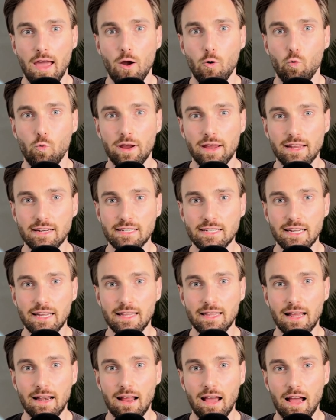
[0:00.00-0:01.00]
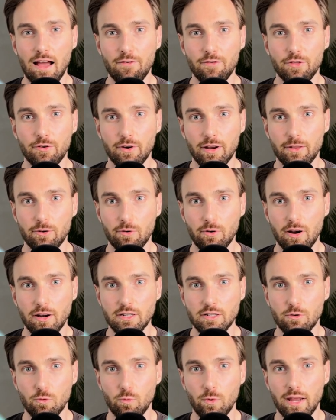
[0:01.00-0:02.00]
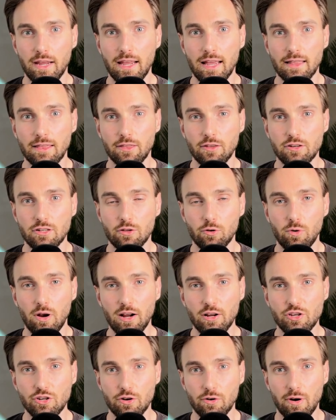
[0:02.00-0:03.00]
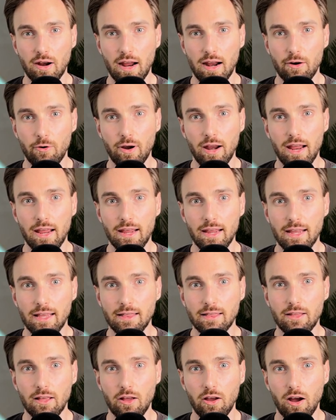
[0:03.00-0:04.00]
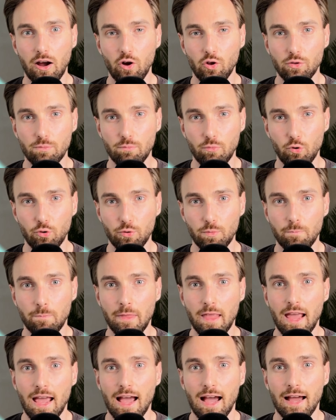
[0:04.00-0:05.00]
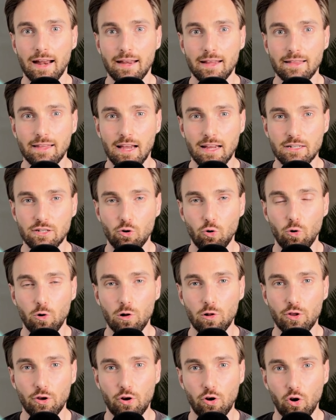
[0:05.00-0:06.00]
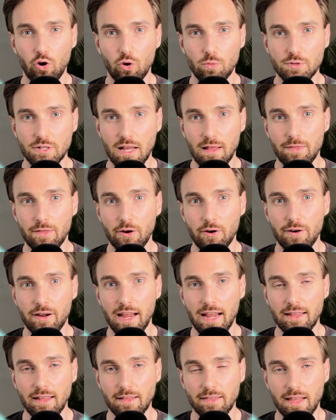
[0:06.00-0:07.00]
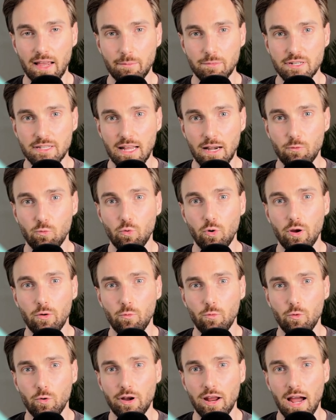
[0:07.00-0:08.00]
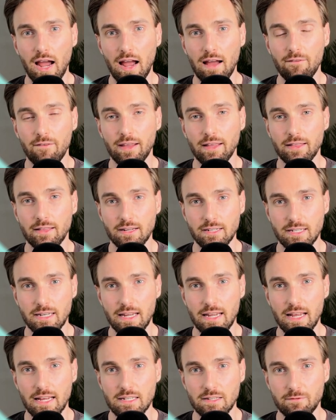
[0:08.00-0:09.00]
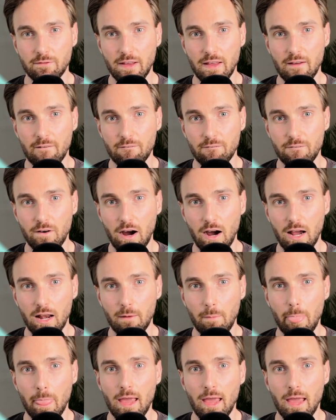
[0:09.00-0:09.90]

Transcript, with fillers: We can see that after it runs, we get the structure array in the output, and it has all the columns and their data types that we would have in the CSV file.